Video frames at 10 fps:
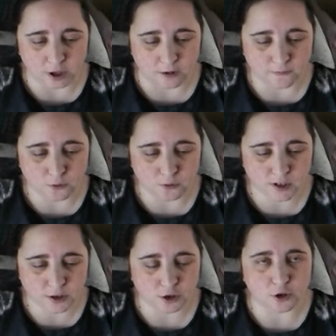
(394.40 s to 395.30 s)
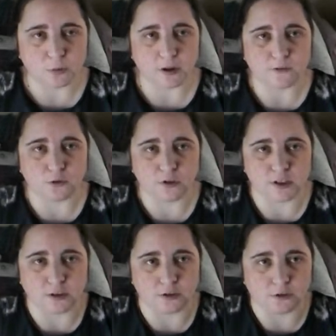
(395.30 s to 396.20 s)
are 42 by
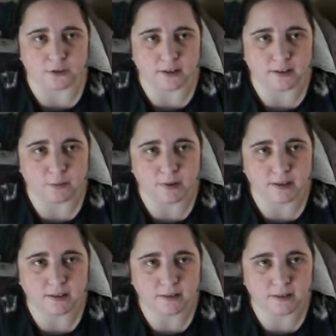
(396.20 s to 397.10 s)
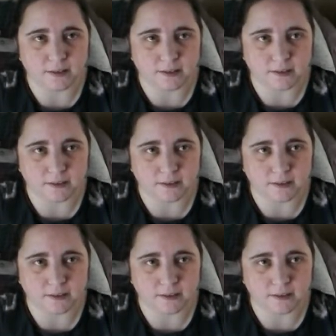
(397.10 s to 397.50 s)
42 centimetres.